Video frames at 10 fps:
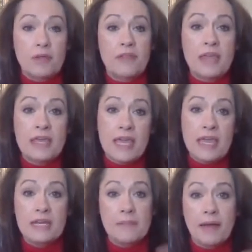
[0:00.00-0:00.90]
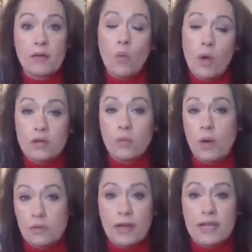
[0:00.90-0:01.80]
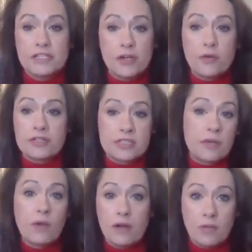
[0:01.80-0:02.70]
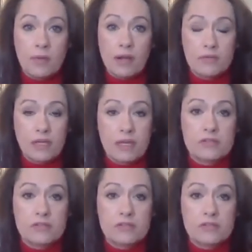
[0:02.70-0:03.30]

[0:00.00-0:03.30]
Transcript: and they gain about a 1-to-1 ratio or somewhere around there.